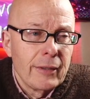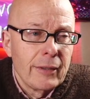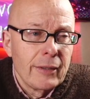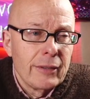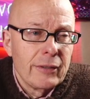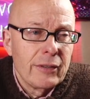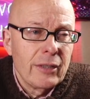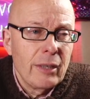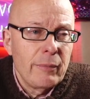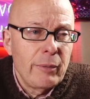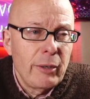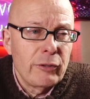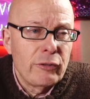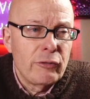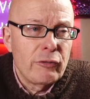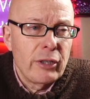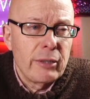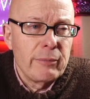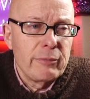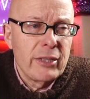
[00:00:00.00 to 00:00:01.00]
Turbo
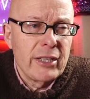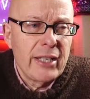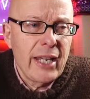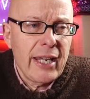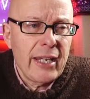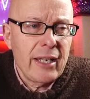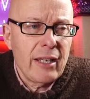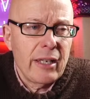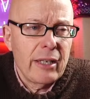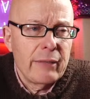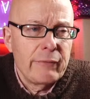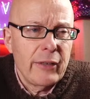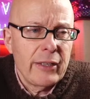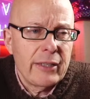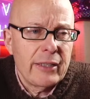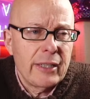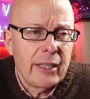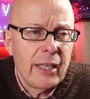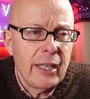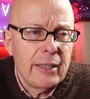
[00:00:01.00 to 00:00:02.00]
Stream. Today I
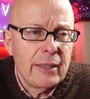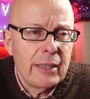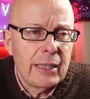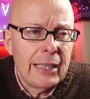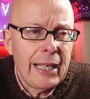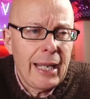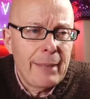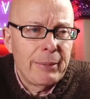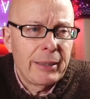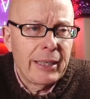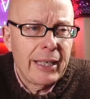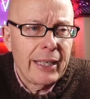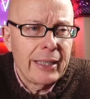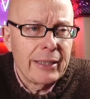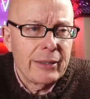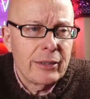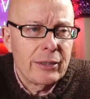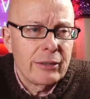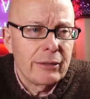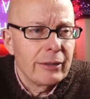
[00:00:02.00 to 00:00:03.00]
investigate a
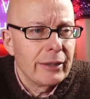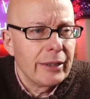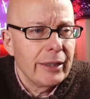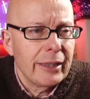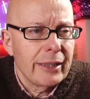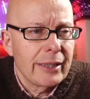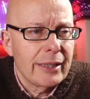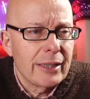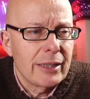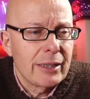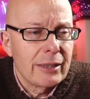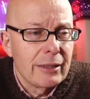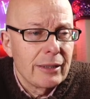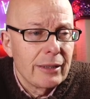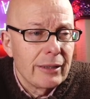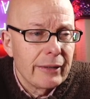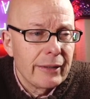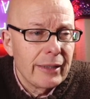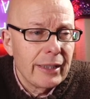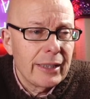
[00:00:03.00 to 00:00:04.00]
clappergate. Yes,
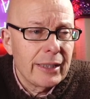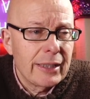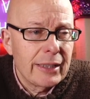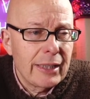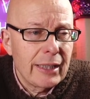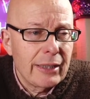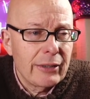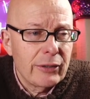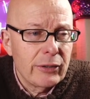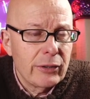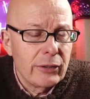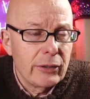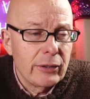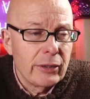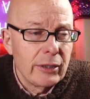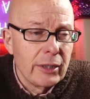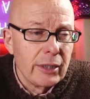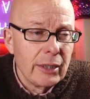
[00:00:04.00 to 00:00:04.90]
that sounds good.